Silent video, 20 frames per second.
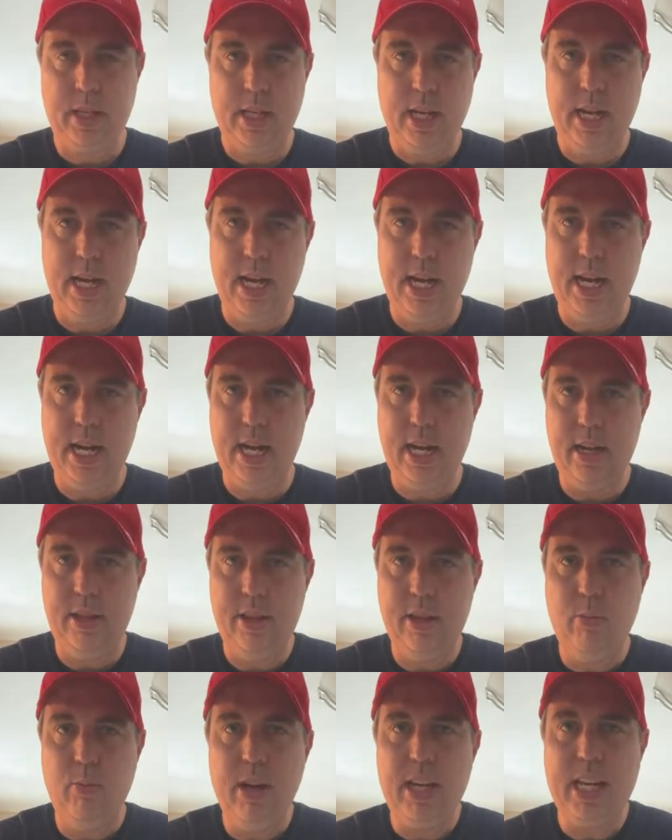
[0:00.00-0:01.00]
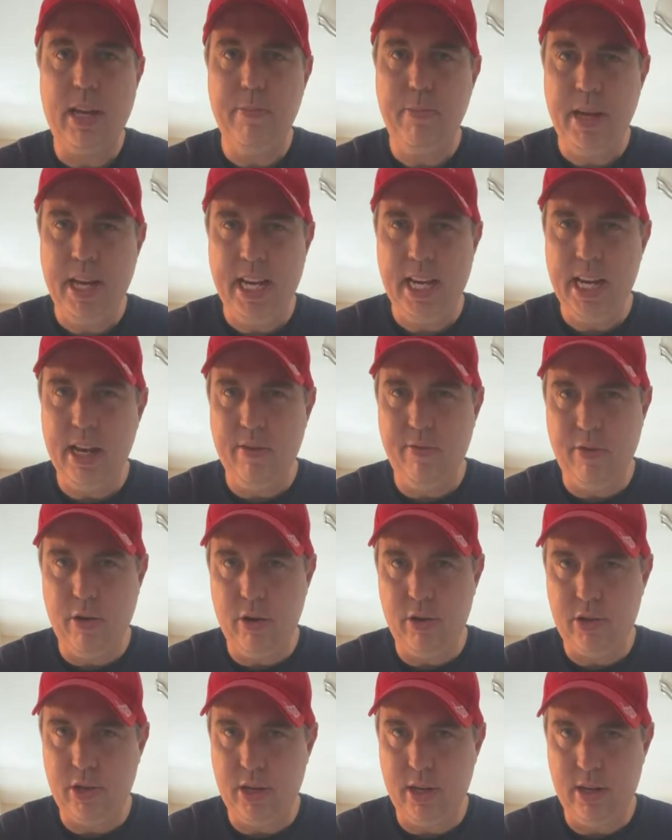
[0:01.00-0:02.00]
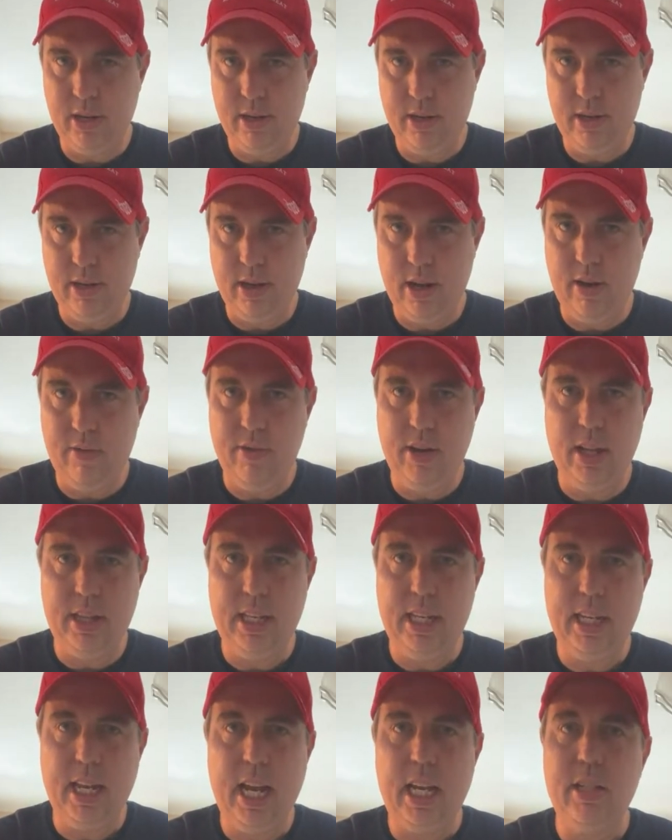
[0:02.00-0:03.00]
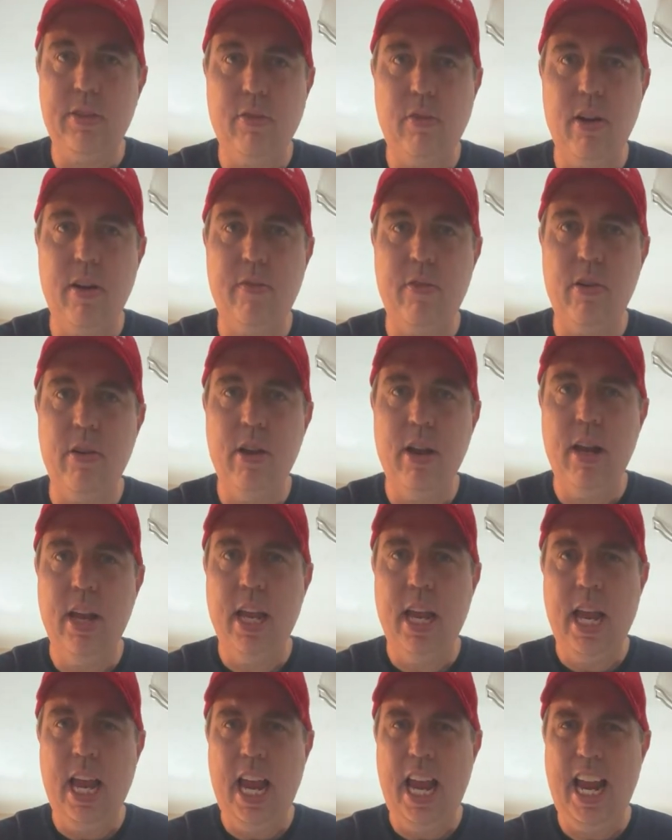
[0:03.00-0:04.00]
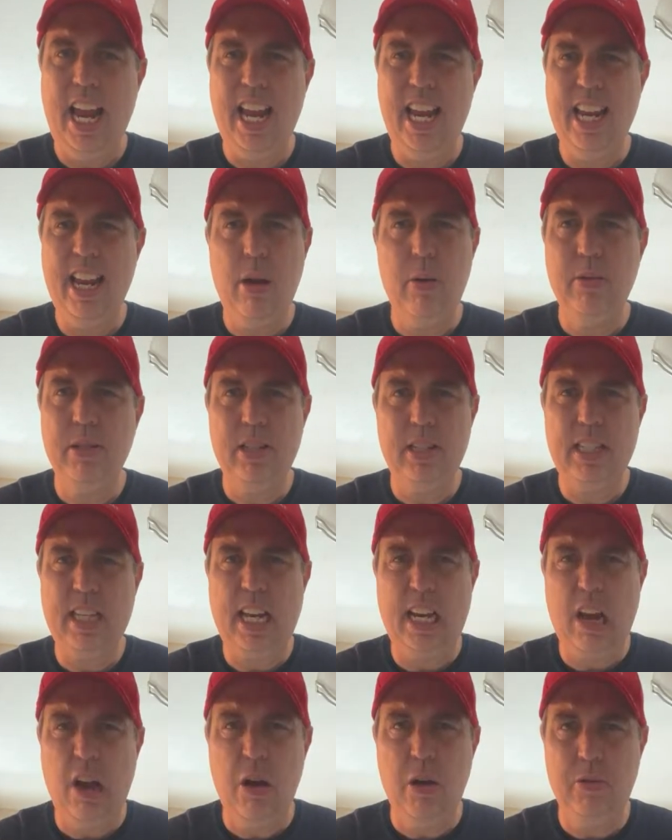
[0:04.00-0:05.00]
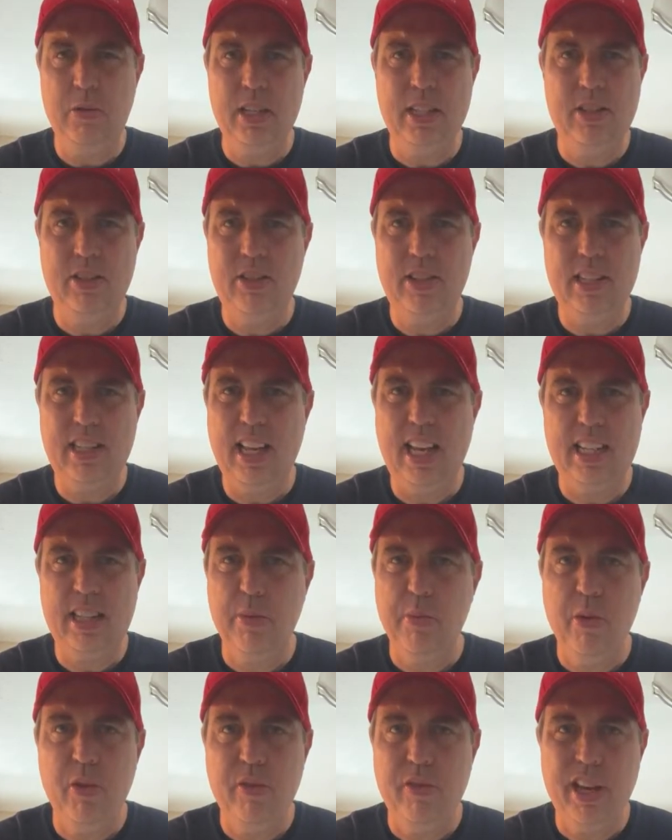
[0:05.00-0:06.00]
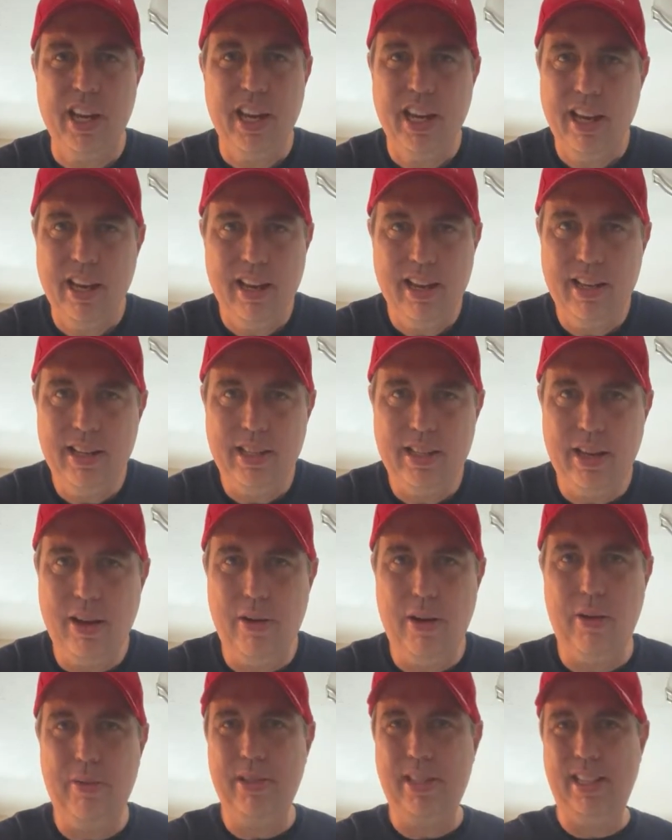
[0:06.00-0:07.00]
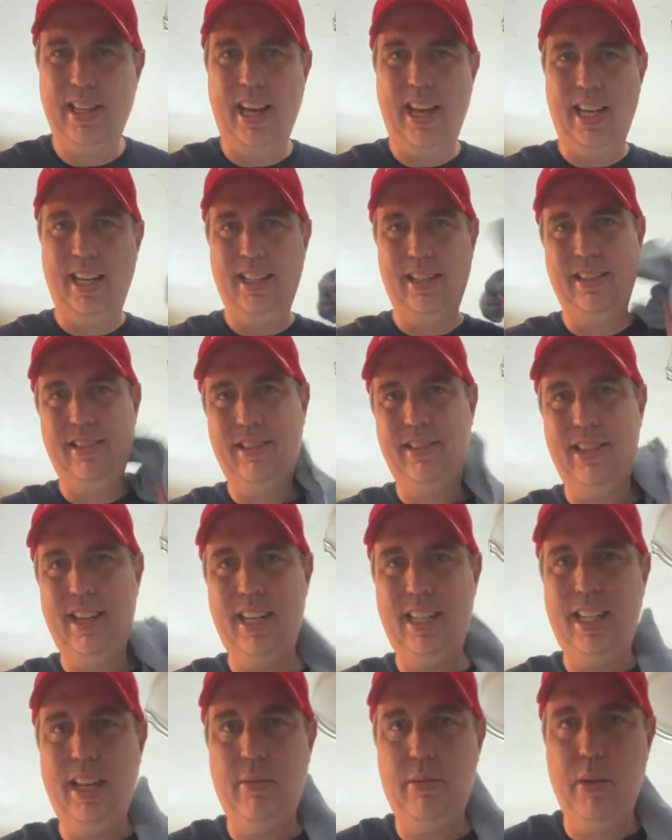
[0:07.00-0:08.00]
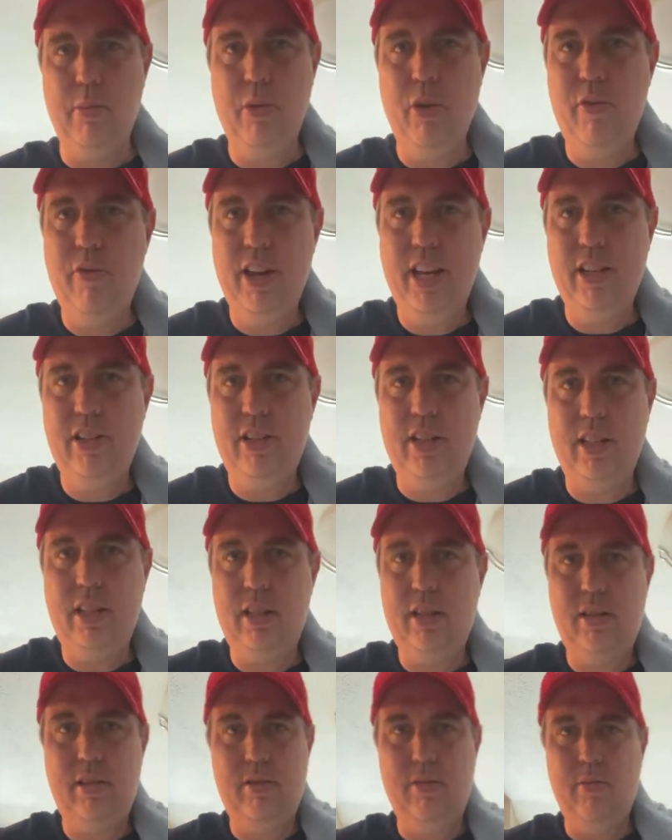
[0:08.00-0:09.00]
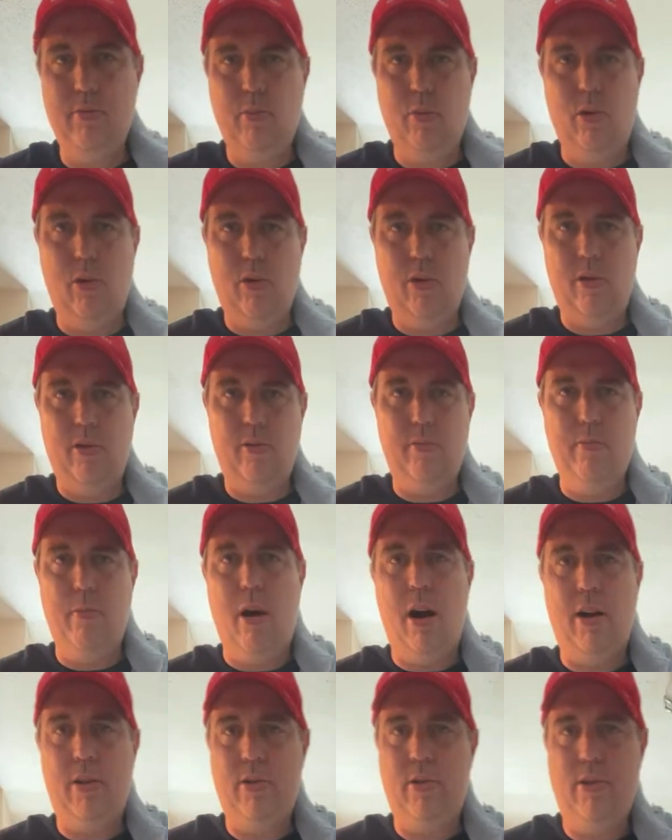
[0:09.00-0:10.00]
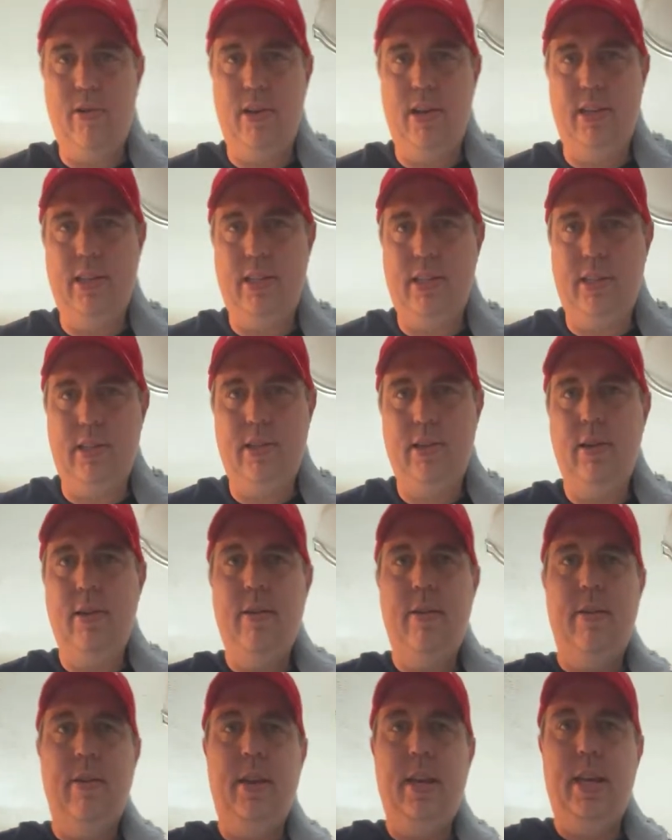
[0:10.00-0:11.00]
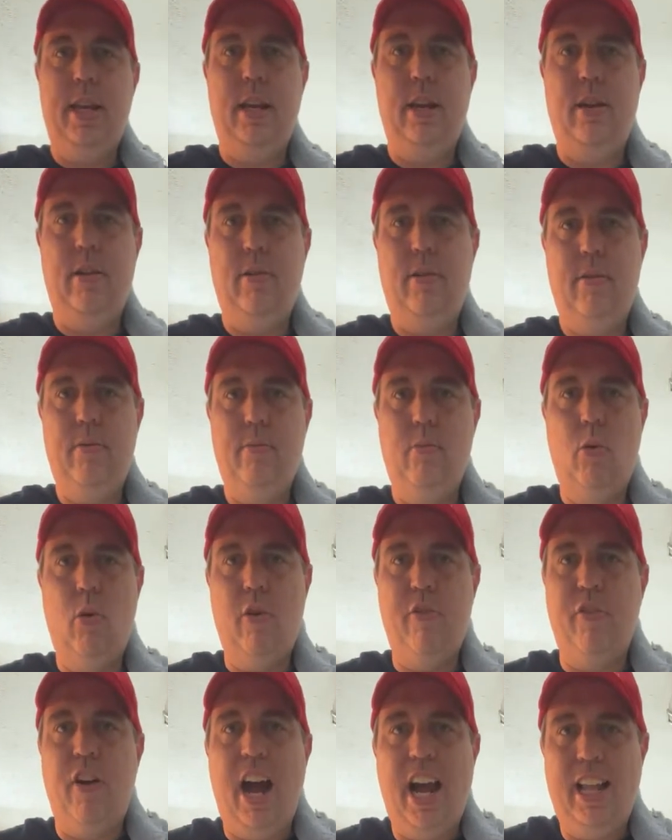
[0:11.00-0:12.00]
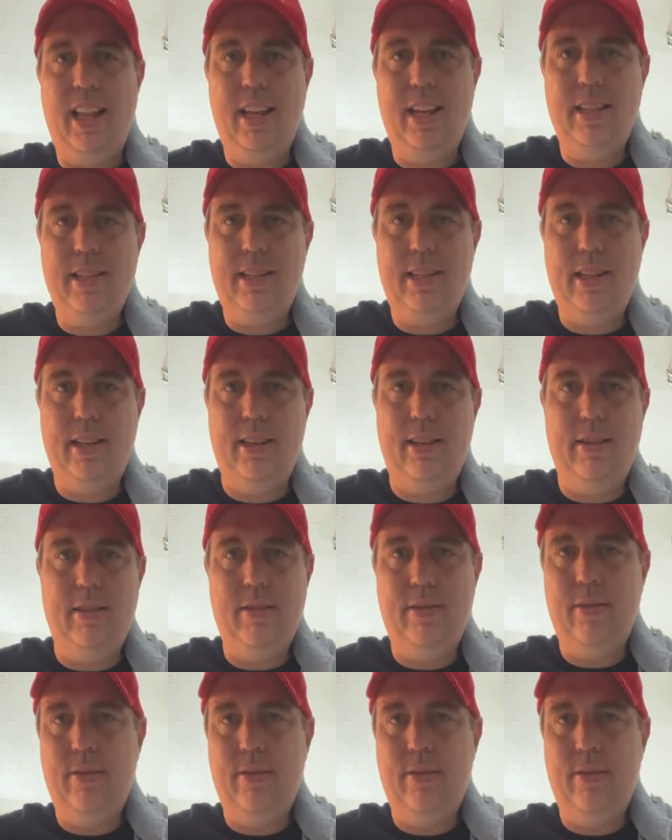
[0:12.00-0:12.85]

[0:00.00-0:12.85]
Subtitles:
the Wikipedia version of Nothing Lasts Forever, and I was just like, oh, this is just like the movie. So I was like, except the movie is just more modern and it's, more violence and.